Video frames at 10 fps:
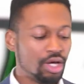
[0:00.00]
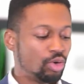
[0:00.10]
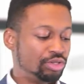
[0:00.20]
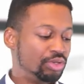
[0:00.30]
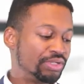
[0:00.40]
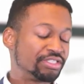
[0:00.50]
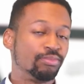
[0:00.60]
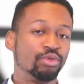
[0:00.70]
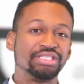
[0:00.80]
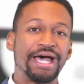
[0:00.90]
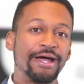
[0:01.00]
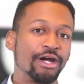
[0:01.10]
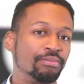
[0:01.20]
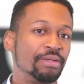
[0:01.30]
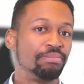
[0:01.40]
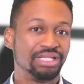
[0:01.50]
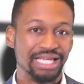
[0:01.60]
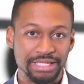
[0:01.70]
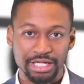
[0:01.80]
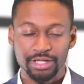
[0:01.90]
or doing some retirement
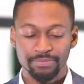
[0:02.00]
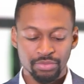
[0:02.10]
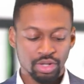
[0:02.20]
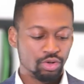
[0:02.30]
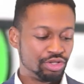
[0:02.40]
planning or